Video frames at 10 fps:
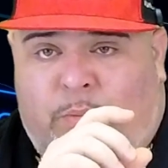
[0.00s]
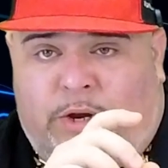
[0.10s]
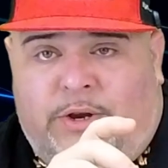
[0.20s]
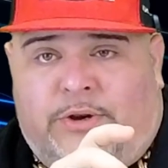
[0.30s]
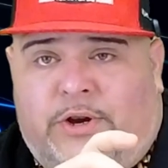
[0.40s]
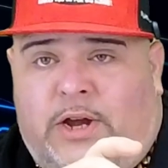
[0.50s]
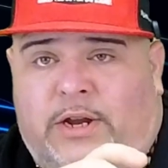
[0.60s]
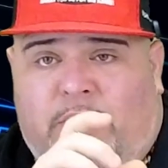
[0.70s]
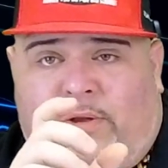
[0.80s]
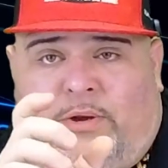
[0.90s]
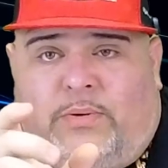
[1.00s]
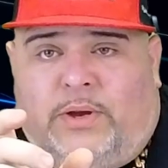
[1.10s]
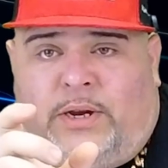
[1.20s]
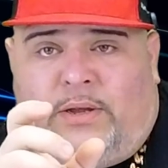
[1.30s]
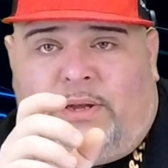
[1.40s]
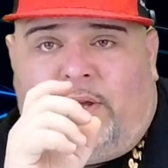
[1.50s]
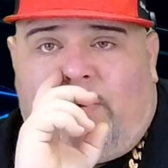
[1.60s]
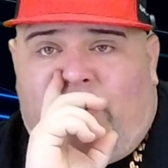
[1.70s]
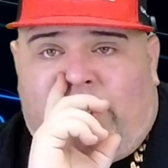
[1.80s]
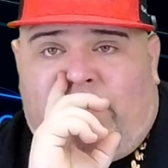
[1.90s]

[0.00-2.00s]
what you're trying to glue, and it'll tell you what to